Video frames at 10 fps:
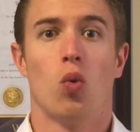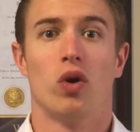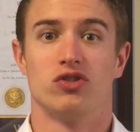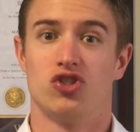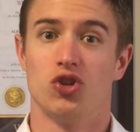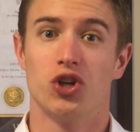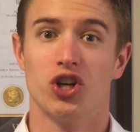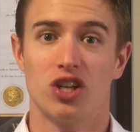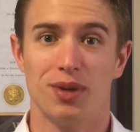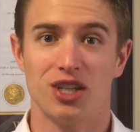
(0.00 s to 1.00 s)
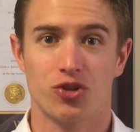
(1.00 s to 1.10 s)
was too good to be